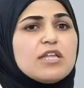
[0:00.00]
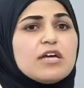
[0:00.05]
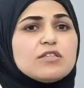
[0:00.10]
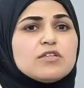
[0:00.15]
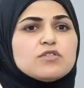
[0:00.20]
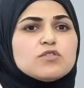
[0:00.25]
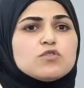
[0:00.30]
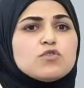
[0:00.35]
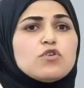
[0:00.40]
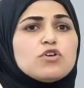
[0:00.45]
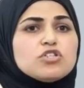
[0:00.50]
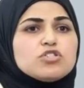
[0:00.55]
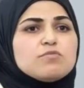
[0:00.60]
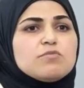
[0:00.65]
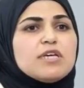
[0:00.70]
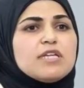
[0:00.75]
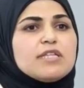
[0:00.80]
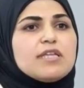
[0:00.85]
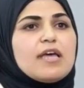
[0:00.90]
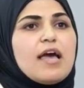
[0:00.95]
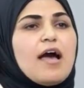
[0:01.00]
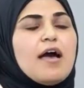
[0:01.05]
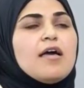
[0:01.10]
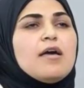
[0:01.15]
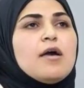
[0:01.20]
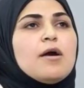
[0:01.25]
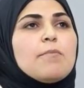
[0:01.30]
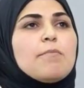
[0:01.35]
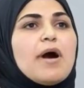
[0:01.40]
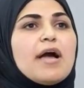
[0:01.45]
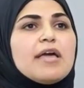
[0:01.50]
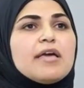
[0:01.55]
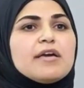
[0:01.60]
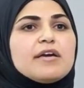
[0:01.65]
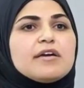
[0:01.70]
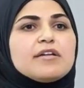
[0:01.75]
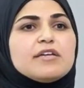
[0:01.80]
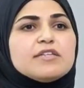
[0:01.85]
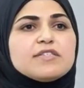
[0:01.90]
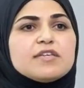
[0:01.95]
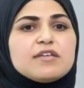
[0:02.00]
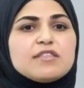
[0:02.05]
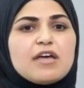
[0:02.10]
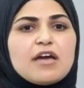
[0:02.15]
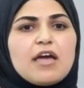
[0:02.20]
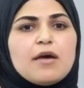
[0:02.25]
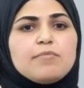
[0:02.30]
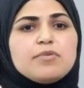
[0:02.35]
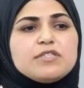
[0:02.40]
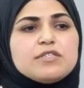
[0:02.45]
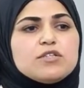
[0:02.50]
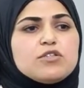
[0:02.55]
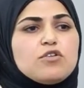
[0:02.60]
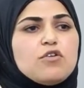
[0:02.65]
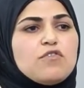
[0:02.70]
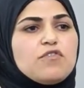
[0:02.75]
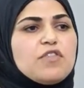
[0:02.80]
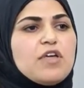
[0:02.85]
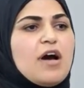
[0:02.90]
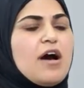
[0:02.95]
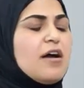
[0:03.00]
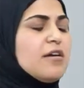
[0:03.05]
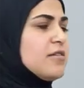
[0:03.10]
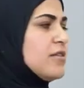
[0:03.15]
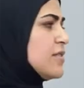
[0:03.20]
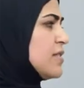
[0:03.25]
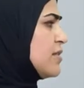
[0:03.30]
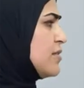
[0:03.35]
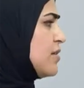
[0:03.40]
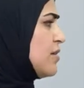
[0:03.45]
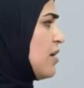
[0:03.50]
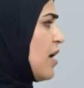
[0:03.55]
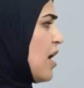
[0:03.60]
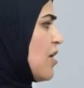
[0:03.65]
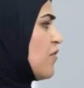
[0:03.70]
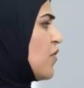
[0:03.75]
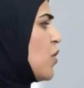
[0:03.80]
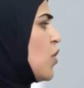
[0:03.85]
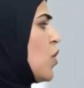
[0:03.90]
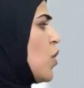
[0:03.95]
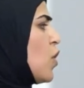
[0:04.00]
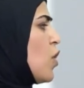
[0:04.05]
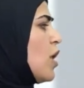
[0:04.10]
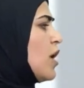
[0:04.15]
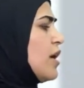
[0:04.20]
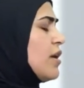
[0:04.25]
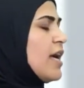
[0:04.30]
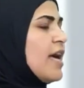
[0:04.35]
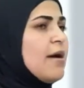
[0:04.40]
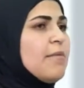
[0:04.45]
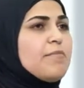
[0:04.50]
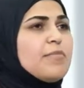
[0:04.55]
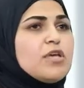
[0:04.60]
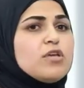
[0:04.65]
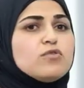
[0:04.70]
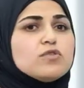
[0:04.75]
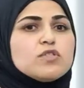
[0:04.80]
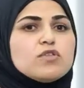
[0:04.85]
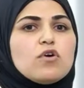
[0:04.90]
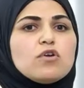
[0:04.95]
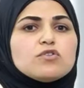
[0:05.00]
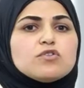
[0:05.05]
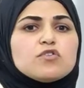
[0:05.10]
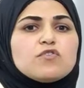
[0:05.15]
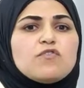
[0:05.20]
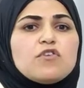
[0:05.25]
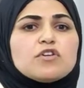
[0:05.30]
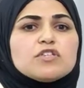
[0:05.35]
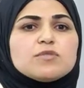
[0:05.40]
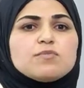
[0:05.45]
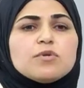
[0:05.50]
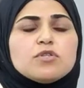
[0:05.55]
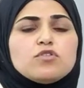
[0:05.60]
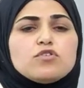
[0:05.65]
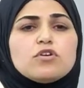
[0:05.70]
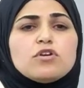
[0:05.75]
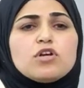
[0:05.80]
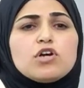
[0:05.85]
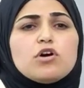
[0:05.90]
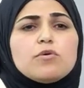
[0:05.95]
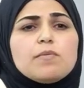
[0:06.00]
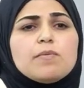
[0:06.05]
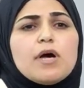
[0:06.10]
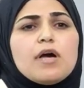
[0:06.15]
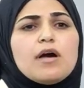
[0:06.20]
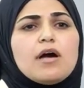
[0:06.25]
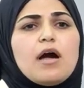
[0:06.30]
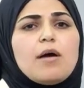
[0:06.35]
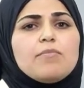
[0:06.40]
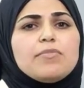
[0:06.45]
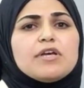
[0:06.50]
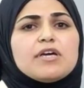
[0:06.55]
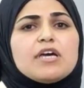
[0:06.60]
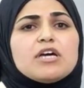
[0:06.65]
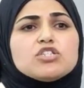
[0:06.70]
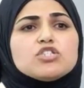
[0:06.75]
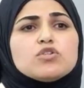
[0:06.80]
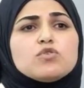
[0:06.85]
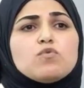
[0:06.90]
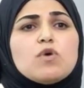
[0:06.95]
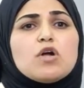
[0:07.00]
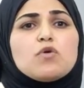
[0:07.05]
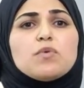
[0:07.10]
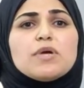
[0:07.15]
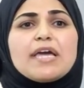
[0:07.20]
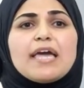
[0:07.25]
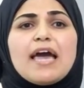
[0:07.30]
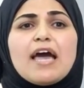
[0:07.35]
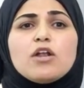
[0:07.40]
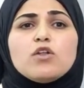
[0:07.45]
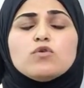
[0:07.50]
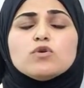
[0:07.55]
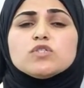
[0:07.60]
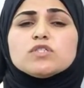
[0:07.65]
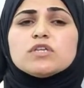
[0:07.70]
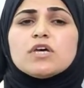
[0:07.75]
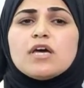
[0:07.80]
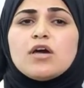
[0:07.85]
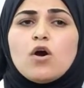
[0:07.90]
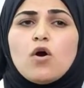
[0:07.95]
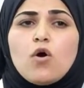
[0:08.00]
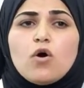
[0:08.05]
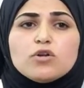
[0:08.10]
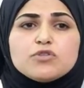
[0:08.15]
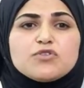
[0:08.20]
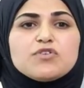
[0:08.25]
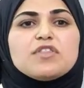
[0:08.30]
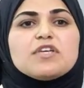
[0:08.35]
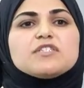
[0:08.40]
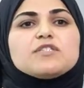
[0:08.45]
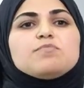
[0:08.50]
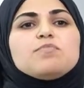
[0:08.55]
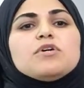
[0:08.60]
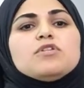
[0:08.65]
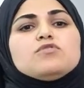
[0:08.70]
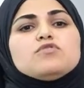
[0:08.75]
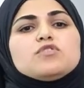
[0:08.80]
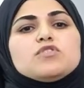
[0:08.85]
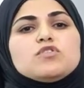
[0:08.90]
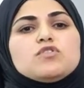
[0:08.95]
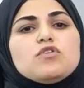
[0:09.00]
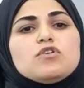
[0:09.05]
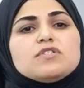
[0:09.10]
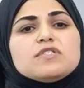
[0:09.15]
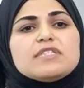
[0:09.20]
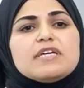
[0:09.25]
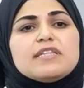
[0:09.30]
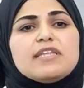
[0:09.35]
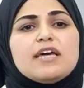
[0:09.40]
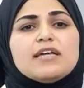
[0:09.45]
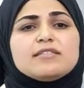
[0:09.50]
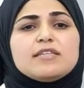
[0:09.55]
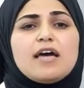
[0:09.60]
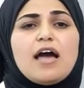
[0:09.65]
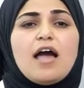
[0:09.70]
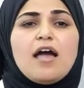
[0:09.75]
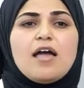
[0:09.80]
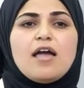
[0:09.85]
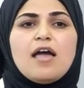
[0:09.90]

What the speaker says: data storage media by increasing the capacity of the hard disk drive, or can be used also for spintronic application where we can use also the spin to store the data